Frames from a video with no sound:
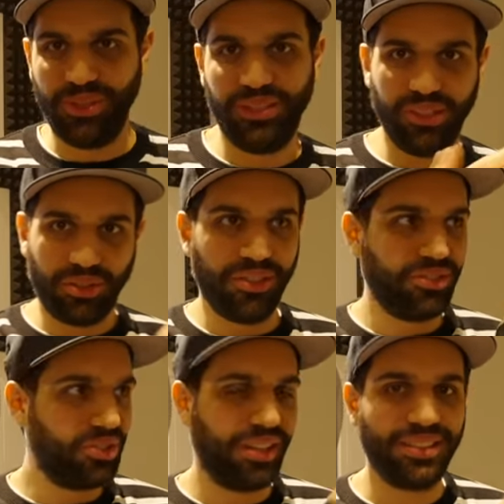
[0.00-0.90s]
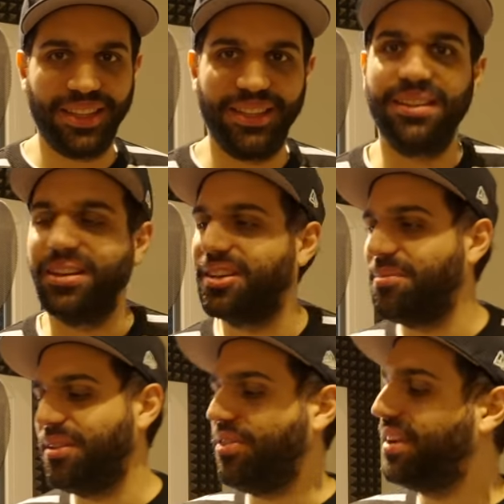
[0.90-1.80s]
we're constructing a
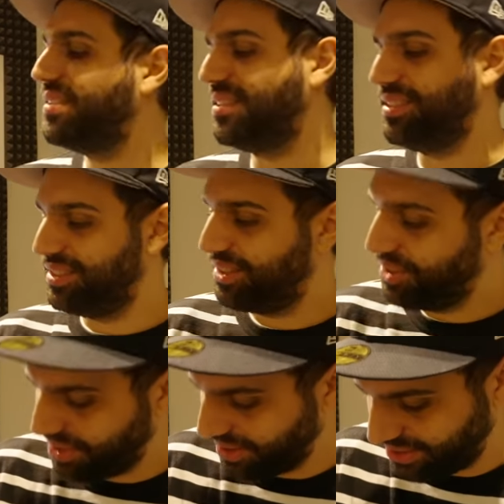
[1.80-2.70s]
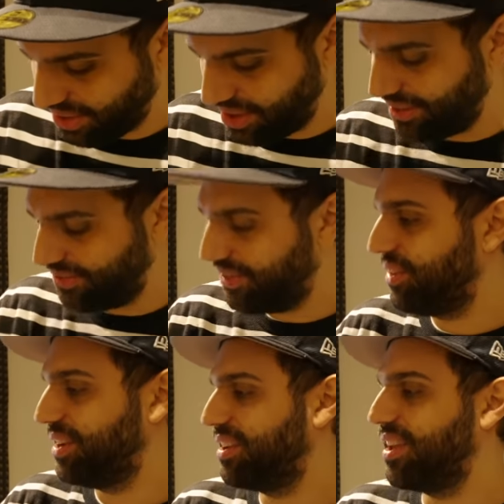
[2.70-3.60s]
couple of things here in the studio. It's all
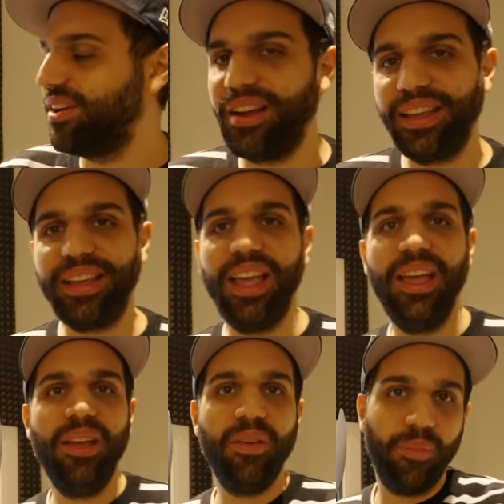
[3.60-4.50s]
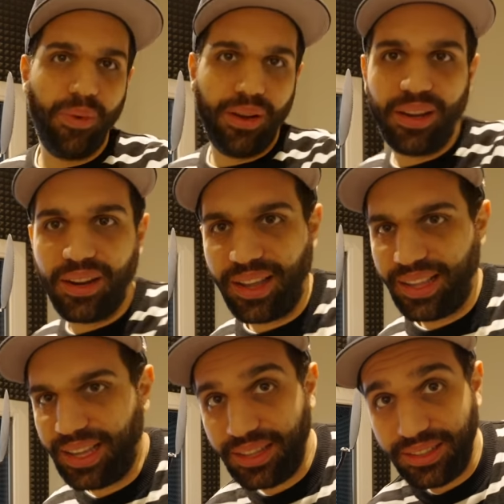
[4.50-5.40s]
very chaotic, but I
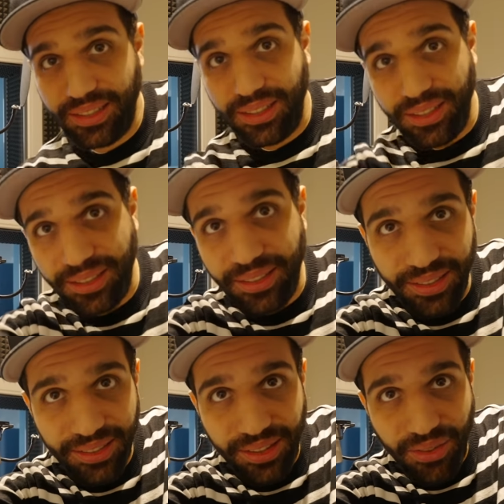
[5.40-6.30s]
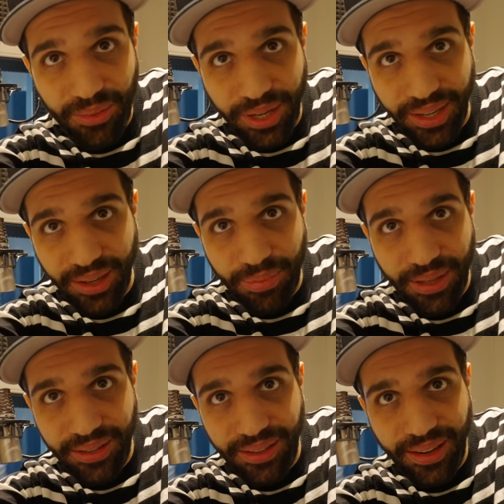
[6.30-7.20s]
got another mic up
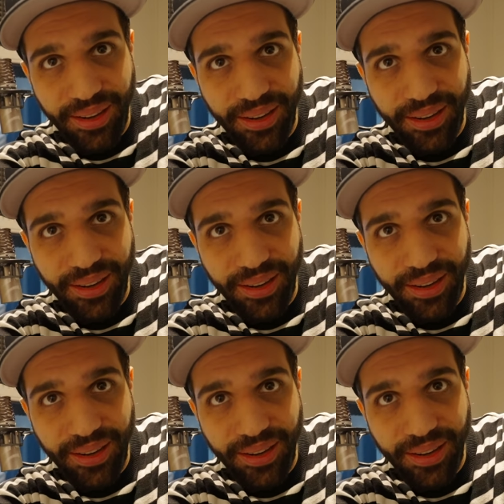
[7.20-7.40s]
here.